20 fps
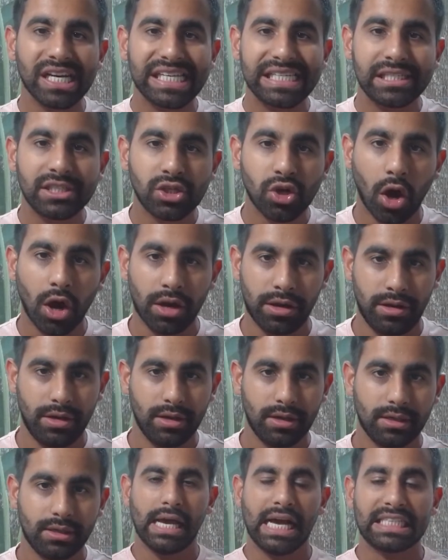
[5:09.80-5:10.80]

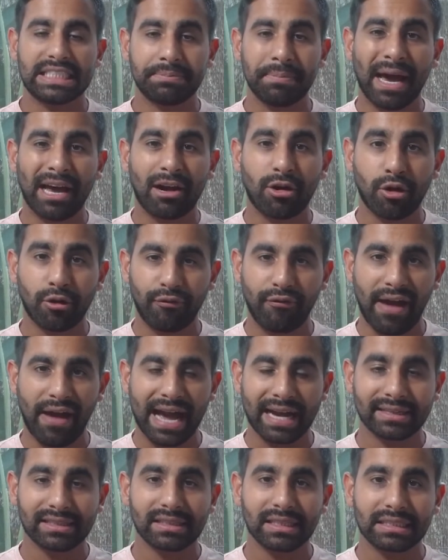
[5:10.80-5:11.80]
done. As a matter of
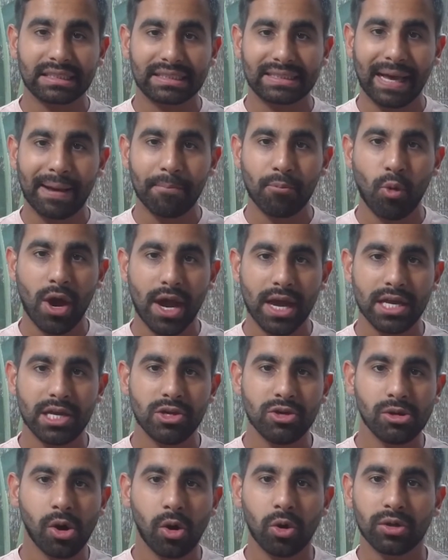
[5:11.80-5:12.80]
fact, the same way
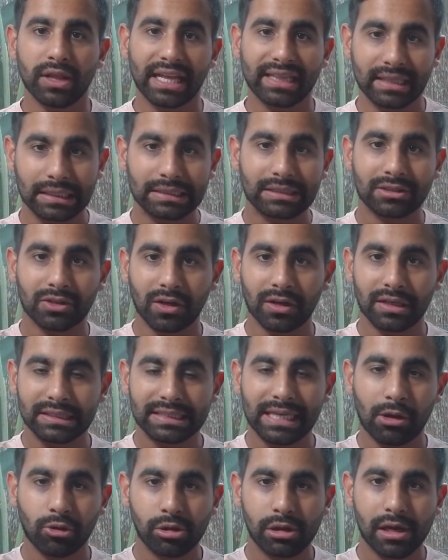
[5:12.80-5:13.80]
you know that the sun
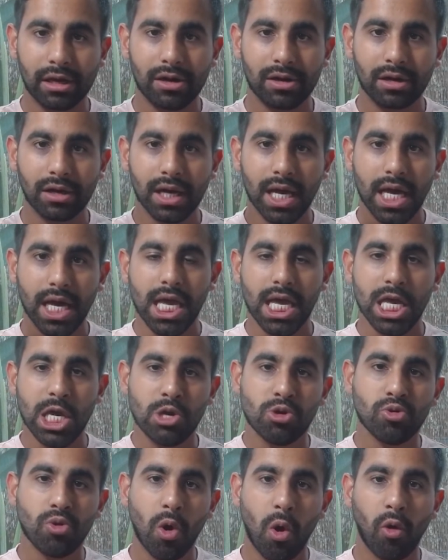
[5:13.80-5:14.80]
is out there,
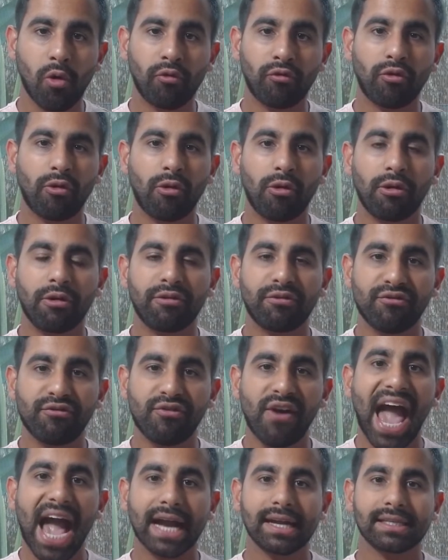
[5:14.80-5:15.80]
you know for a
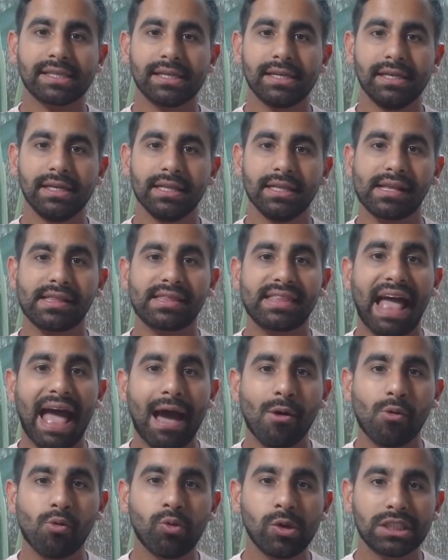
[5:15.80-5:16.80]
fact that
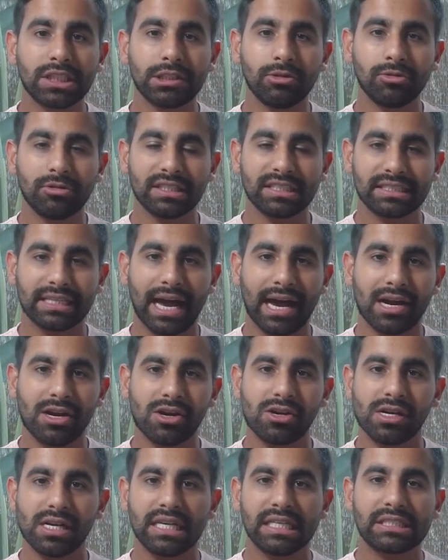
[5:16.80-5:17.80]
that which you
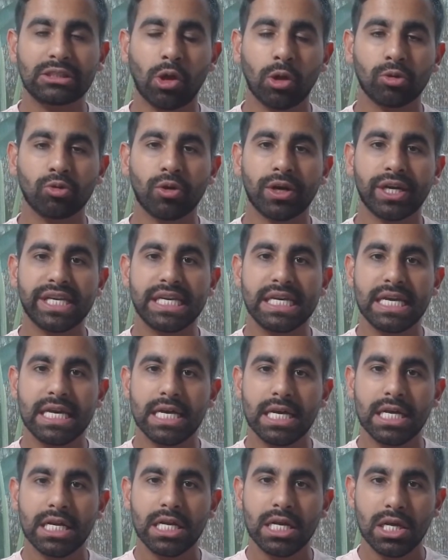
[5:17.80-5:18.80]
desire is already
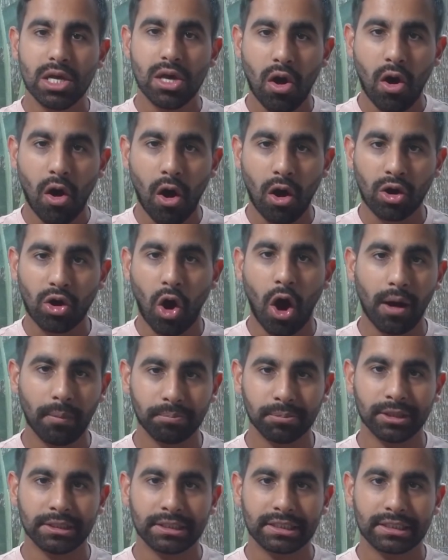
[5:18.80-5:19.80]

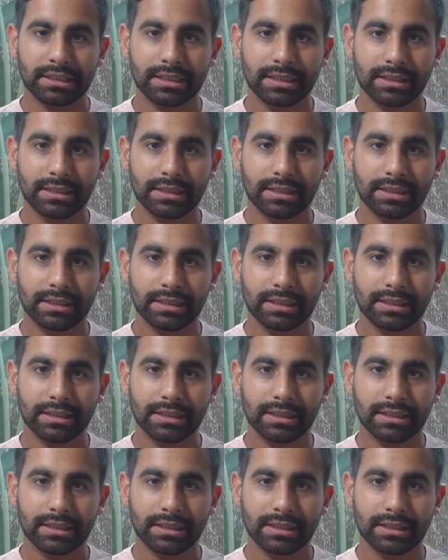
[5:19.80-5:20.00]
accomplished.